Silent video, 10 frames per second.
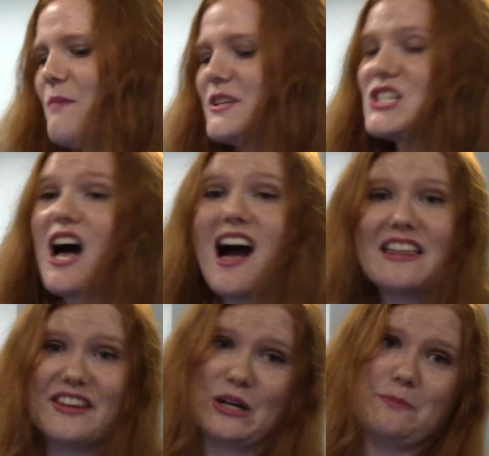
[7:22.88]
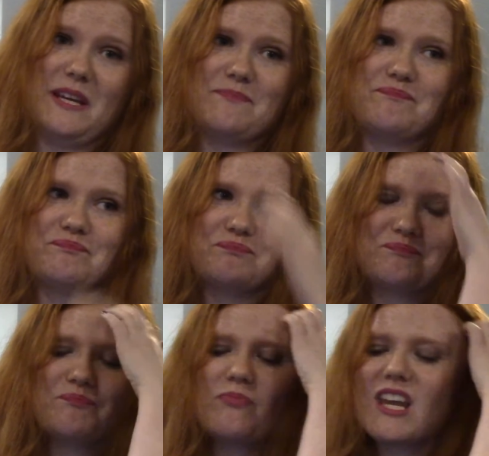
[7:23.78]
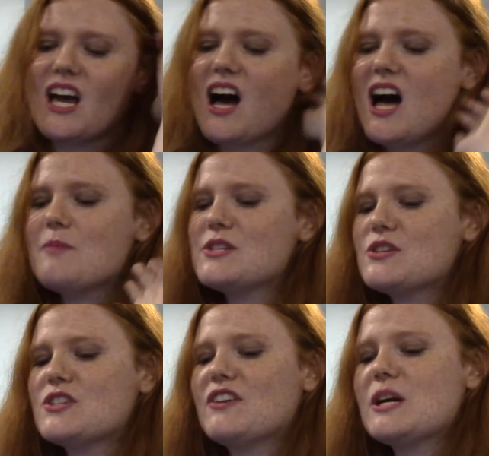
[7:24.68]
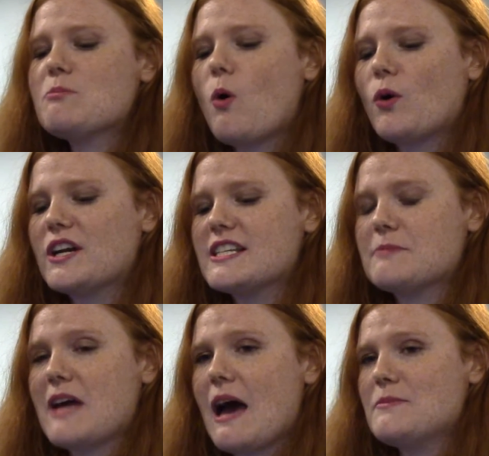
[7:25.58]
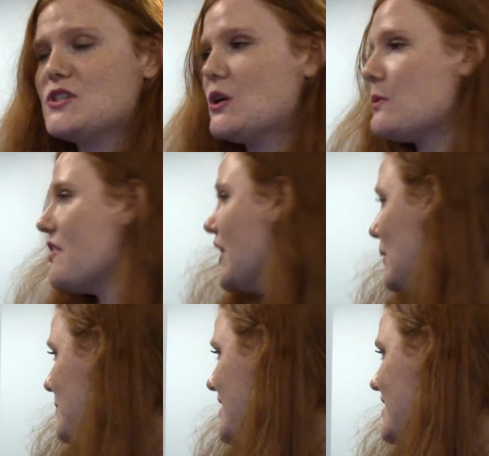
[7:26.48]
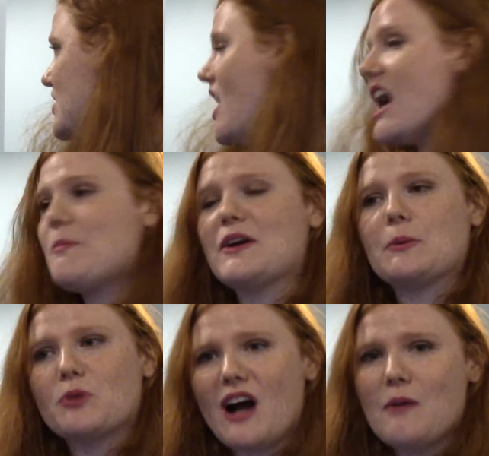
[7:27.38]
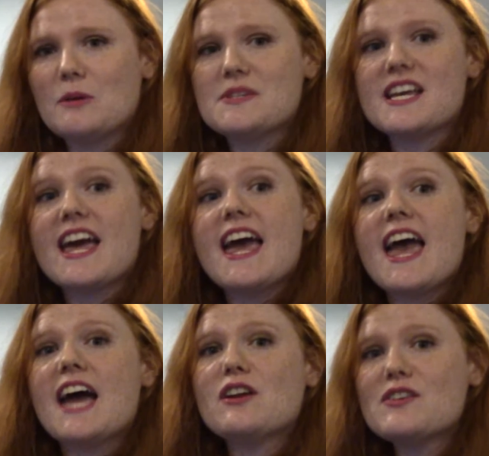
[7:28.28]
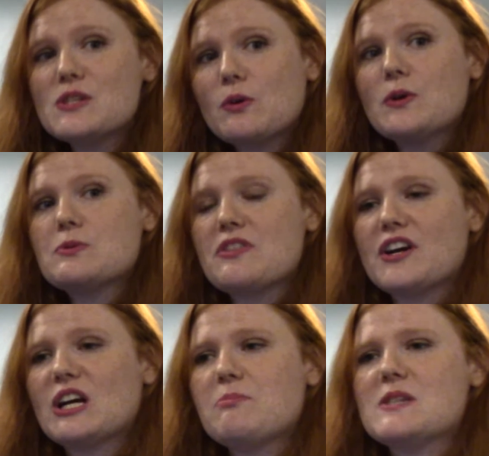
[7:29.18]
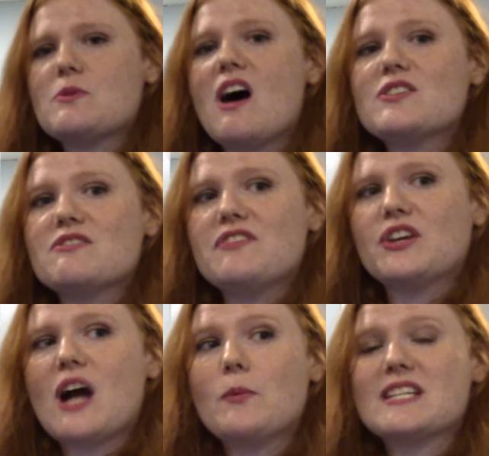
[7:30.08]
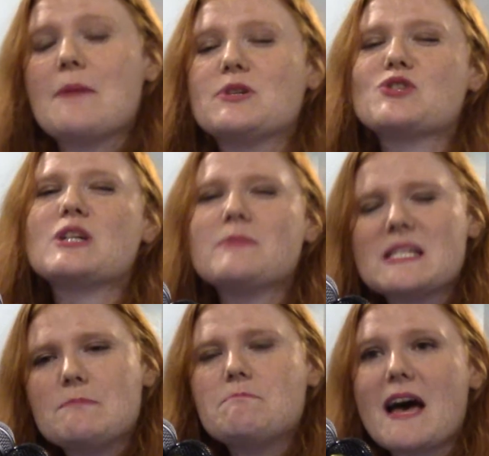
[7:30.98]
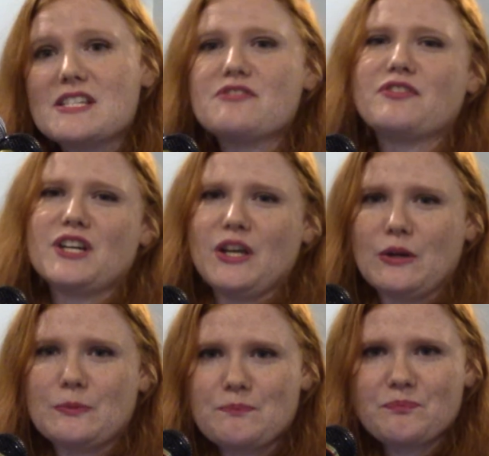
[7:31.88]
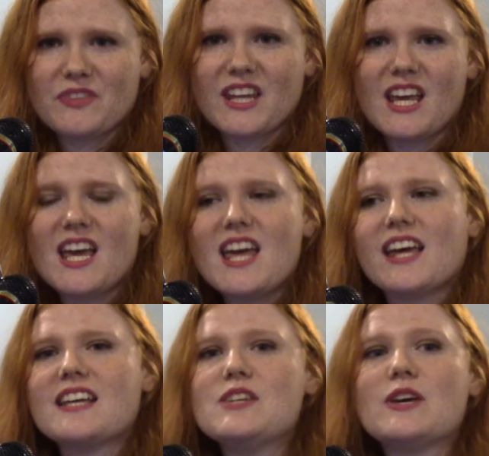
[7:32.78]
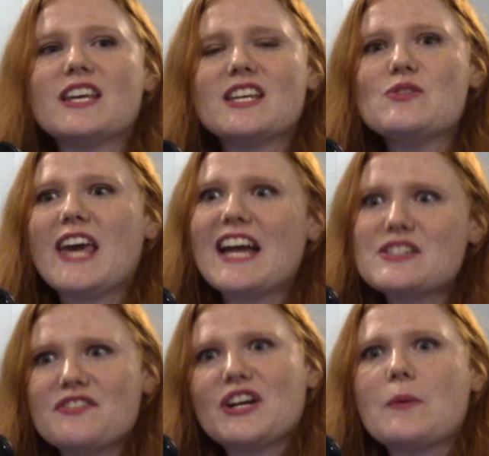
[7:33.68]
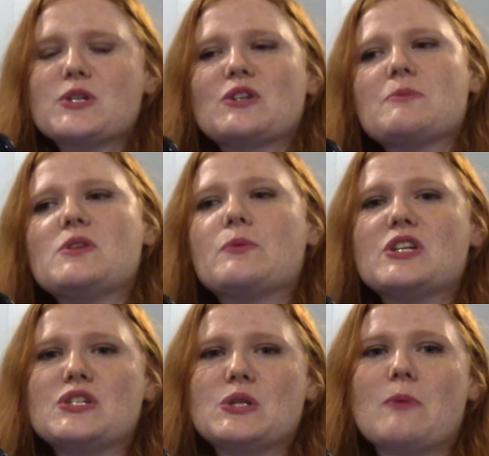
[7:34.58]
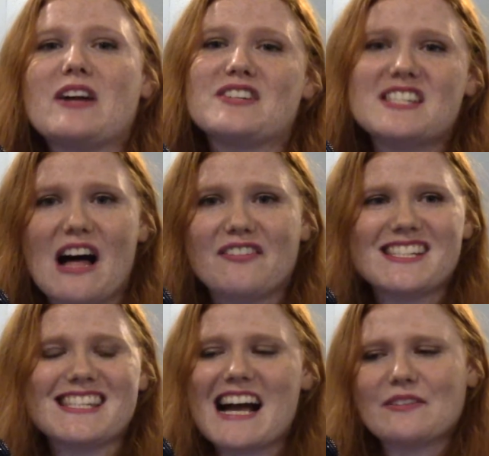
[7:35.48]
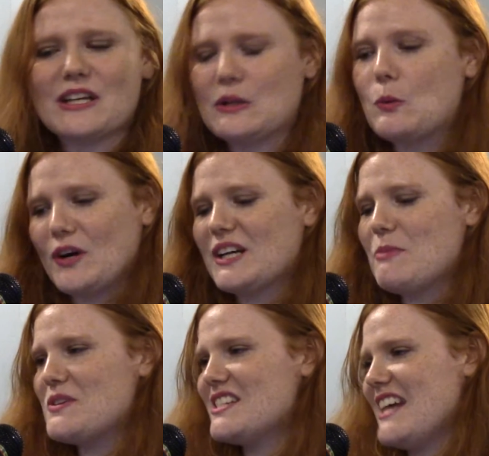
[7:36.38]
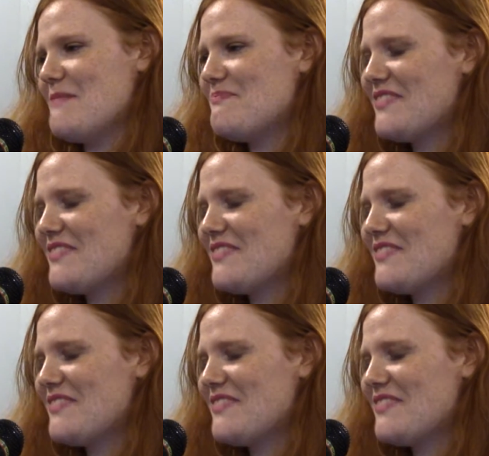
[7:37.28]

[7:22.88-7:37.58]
Talk therapy. So it's very important sometimes to go to a therapist to talk about your problems. And also going to a therapist will also figure out what type of treatment's best for you. Because you can't just figure out what treatment you want to do by yourself, because it's not really going to work most of the time.